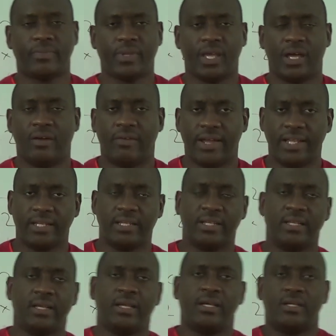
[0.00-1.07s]
All right?
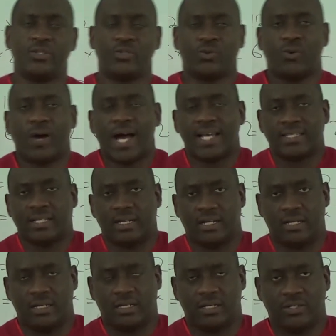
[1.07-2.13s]
So as
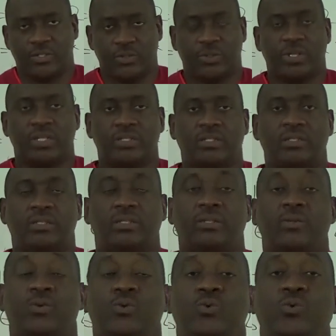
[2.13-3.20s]
a student
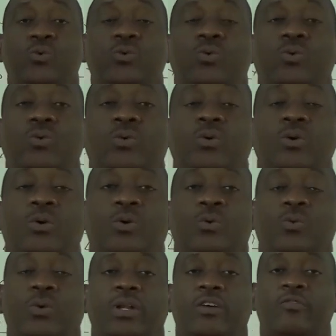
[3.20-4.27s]
who
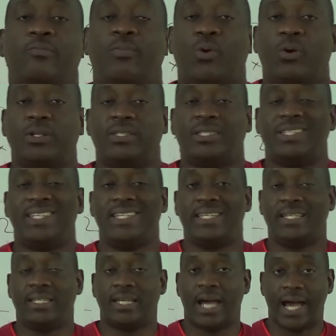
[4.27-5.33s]
would have bought
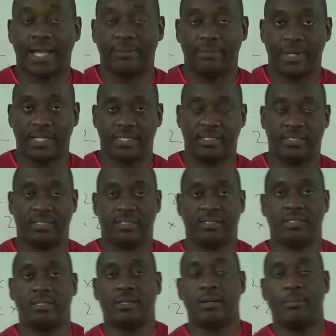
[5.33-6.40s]
the AdMaths
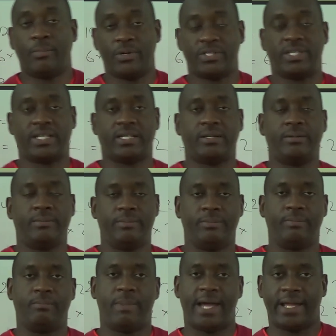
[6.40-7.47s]
project,
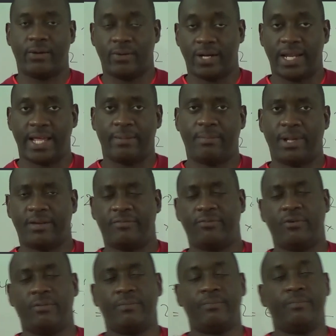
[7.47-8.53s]
my online
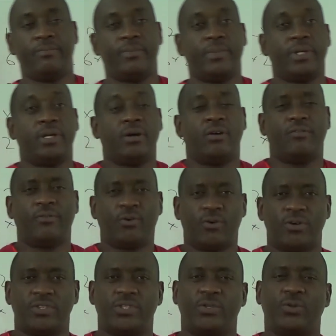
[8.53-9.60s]
platform, of
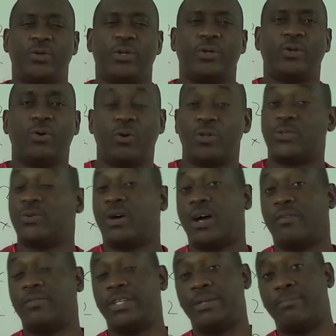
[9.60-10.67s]
course, you know you'd also
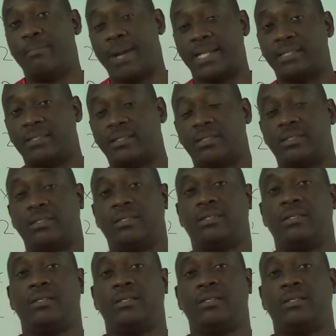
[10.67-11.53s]
have the maths,